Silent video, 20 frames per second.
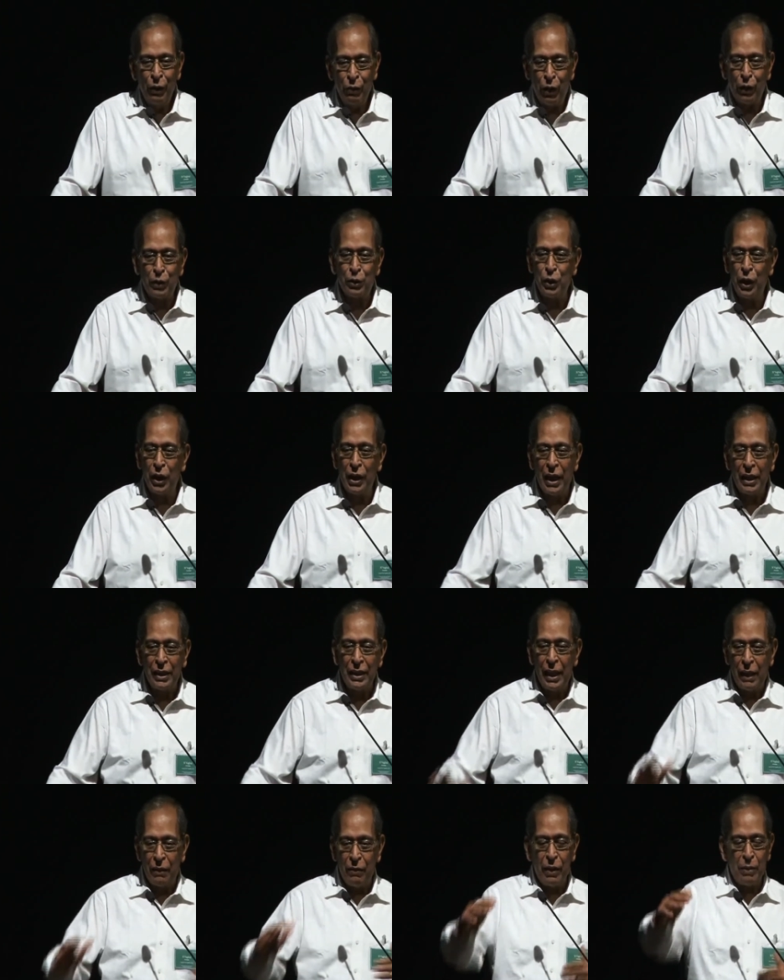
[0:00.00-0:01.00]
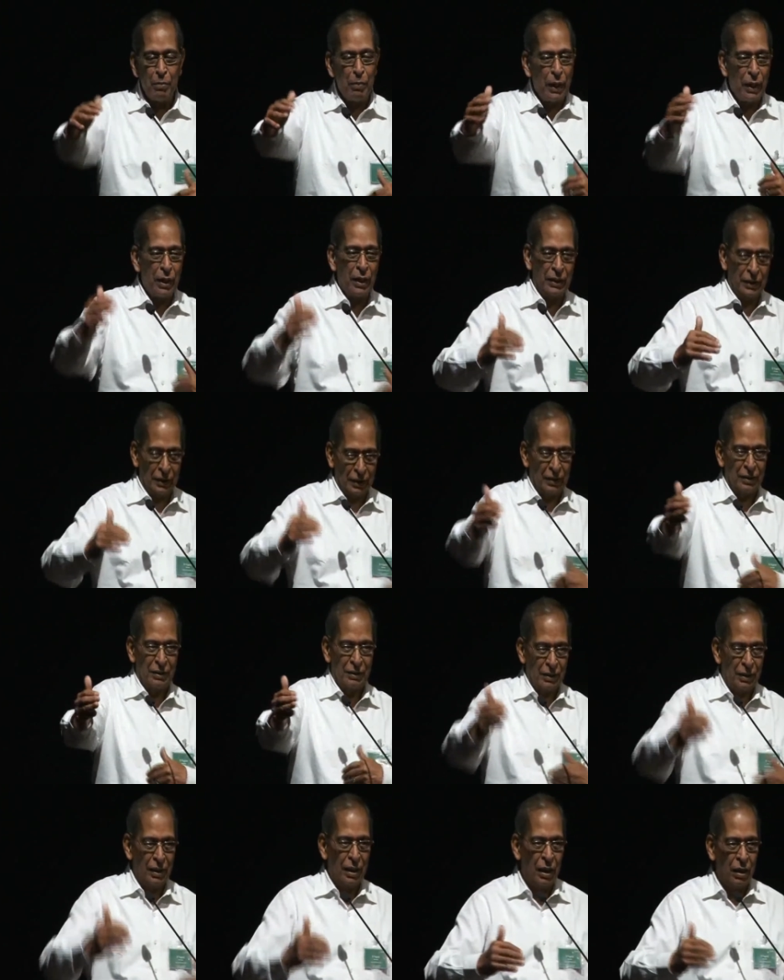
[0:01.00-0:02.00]
Fortunately, there were
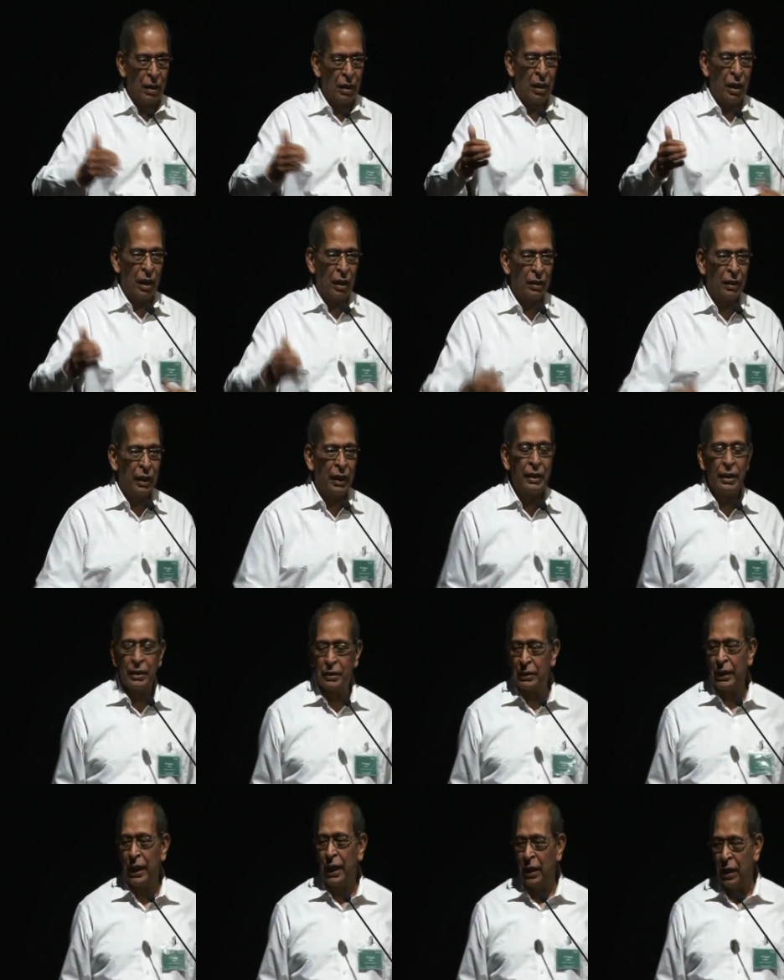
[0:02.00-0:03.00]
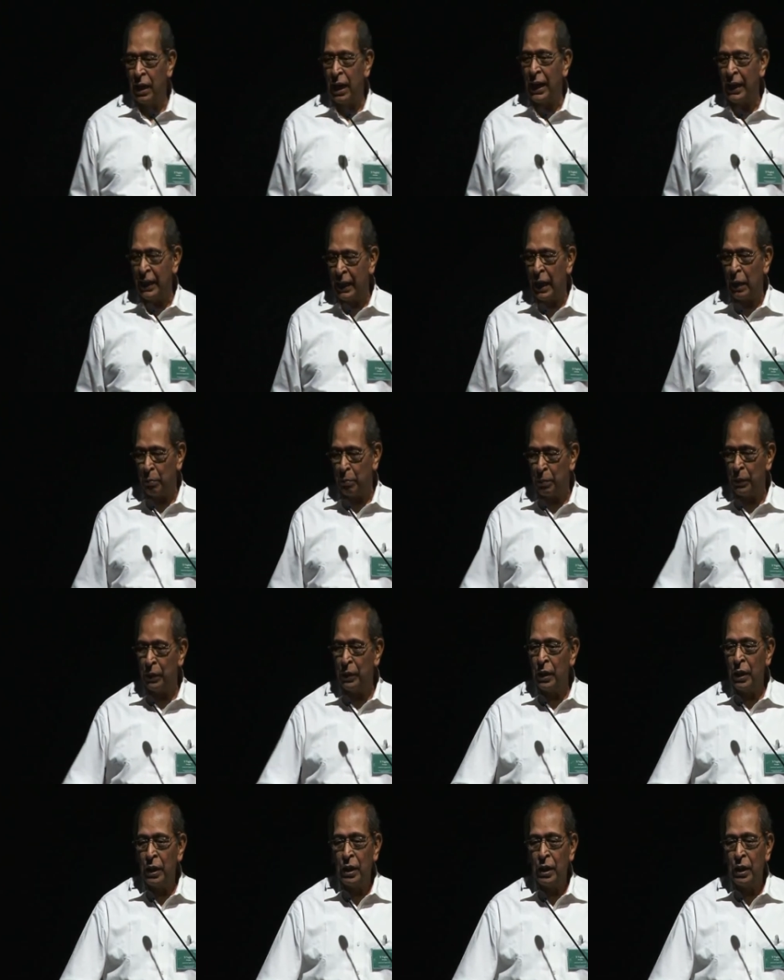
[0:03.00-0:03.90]
beggars on uh, either side lined up.